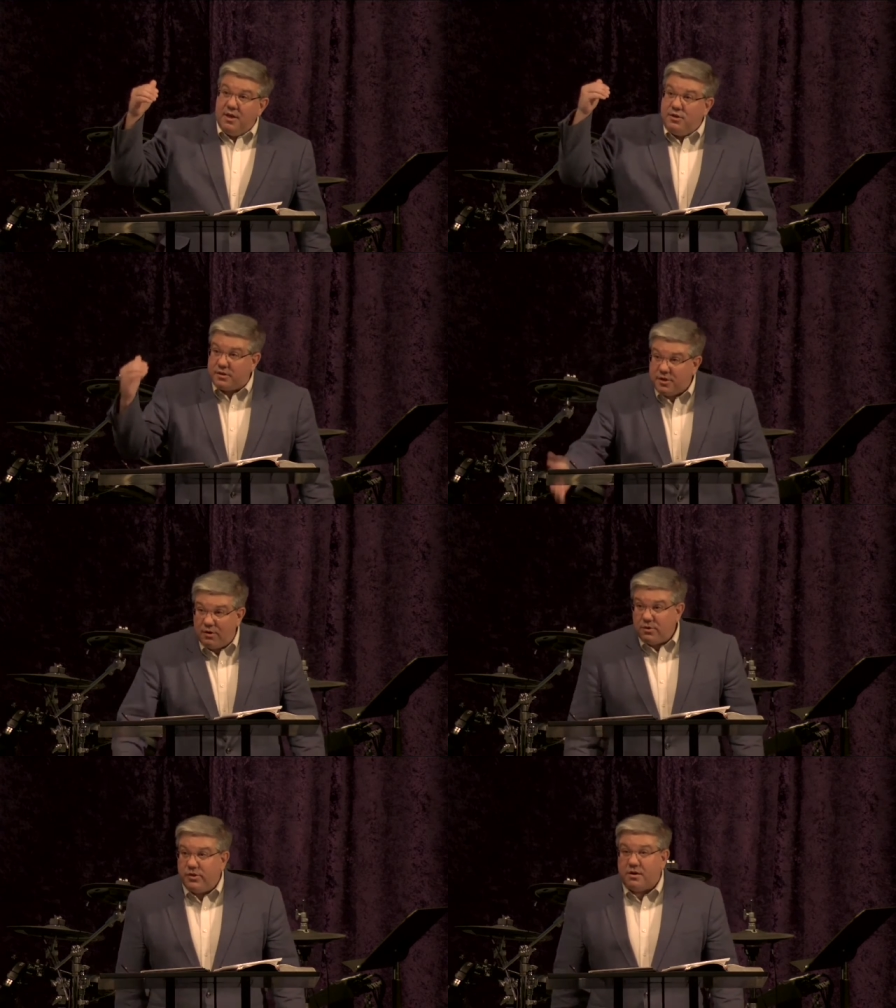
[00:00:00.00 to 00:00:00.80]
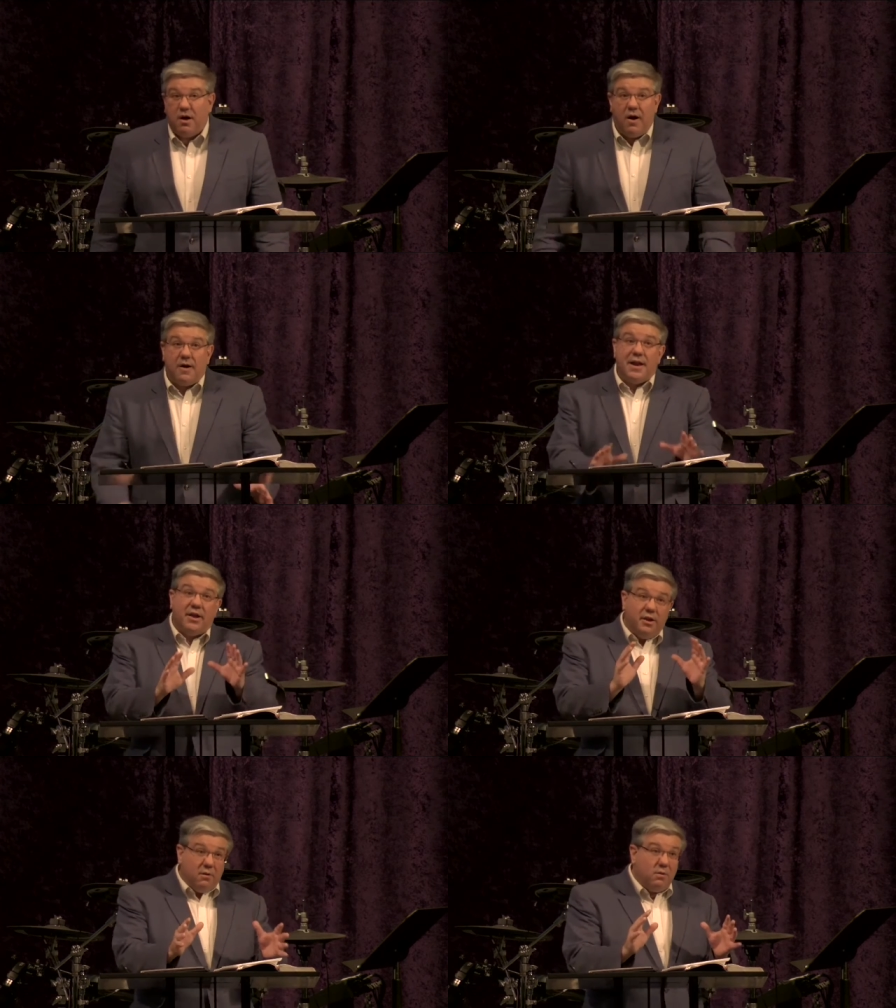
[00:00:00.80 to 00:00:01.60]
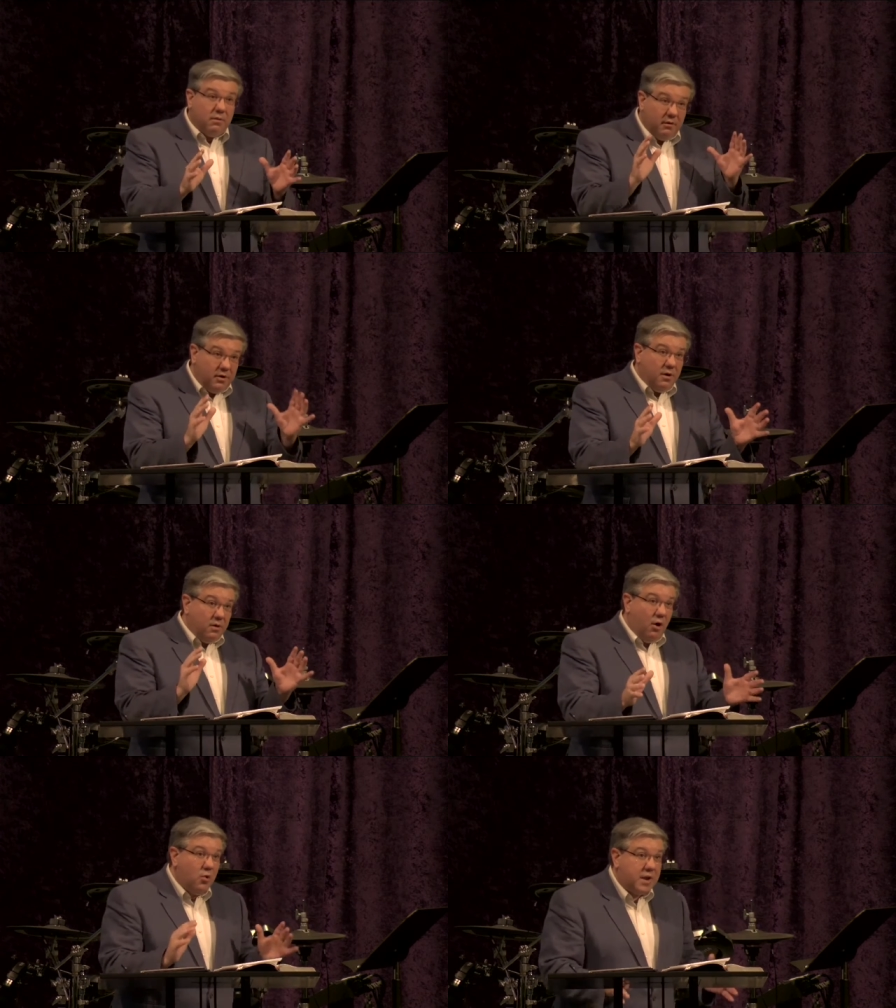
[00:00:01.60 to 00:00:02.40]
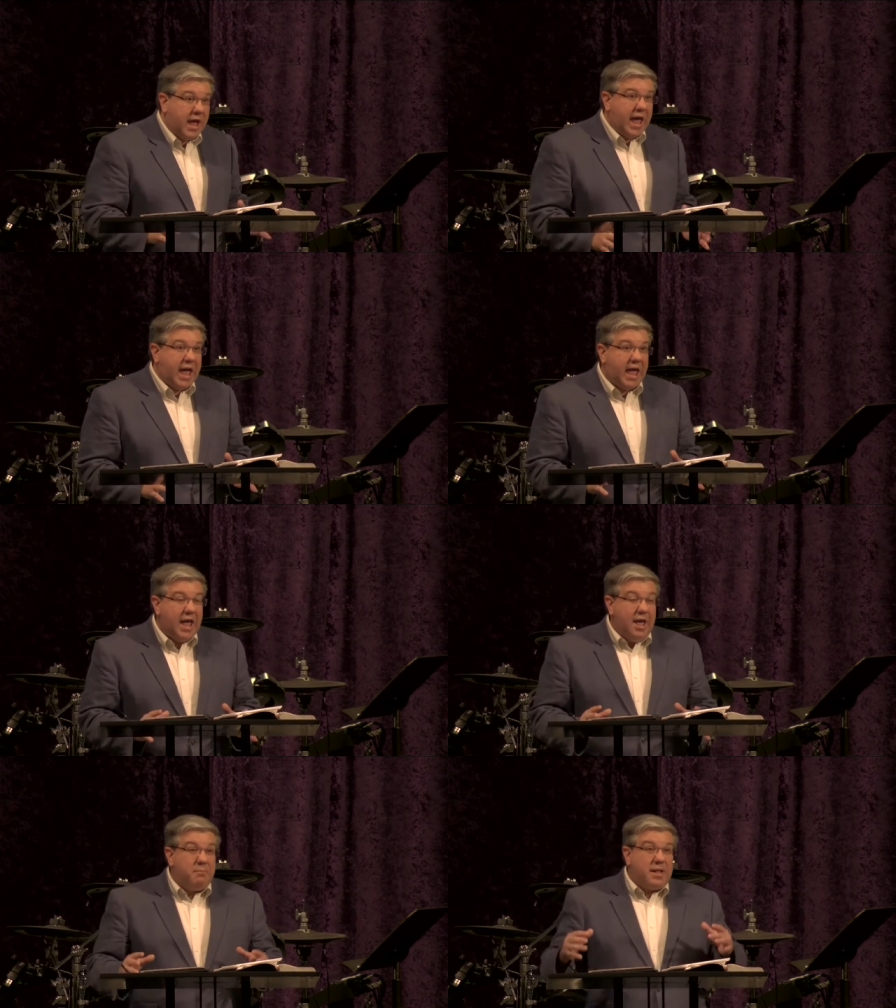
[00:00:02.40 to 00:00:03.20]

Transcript: You total the car. Now, you're okay,